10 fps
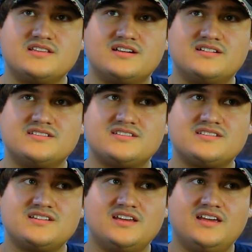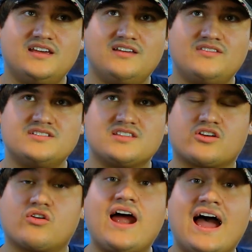there's there's the
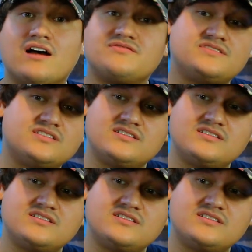craft.